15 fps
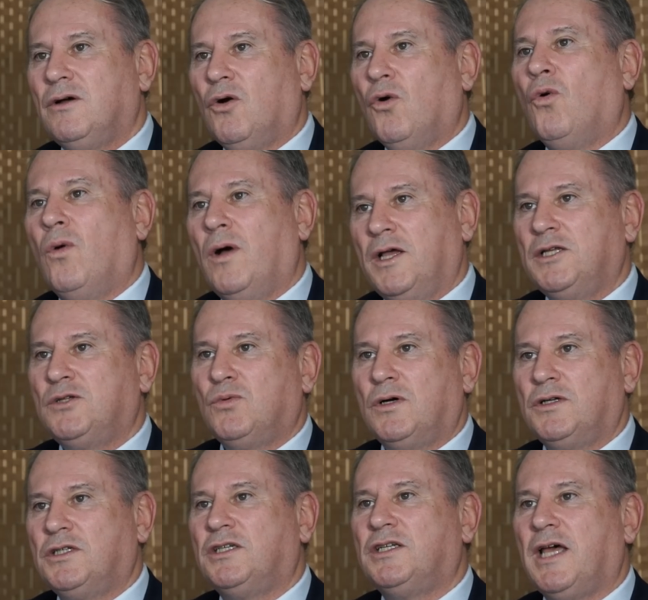always
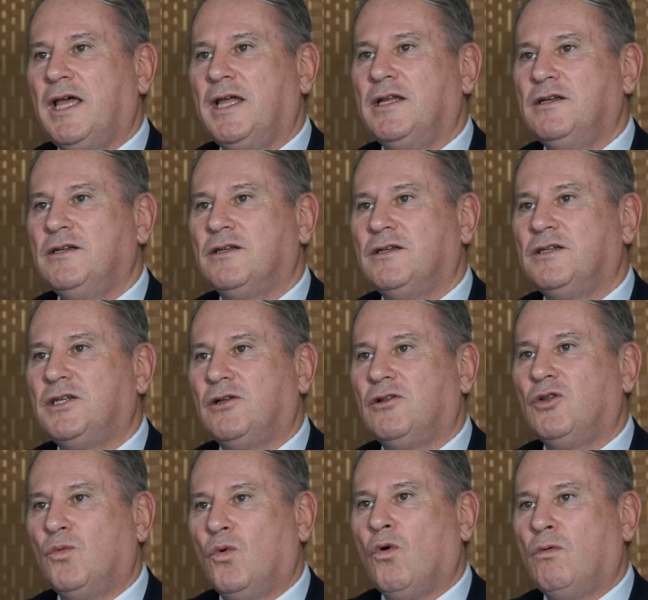were detained until
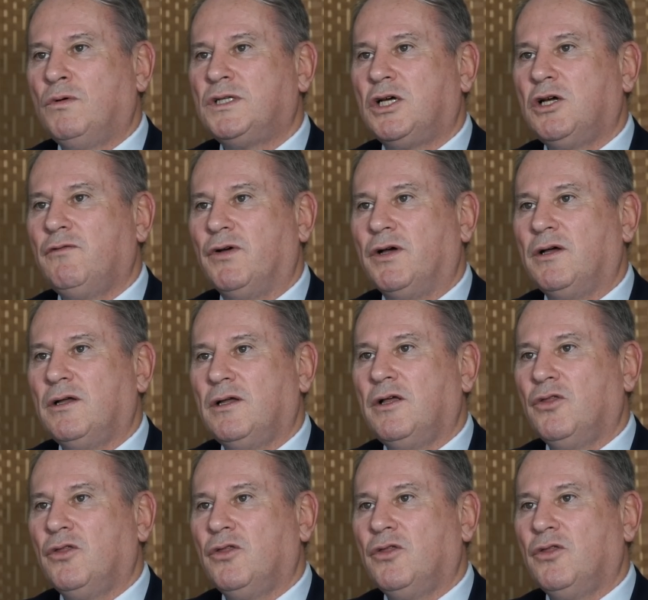the war was over.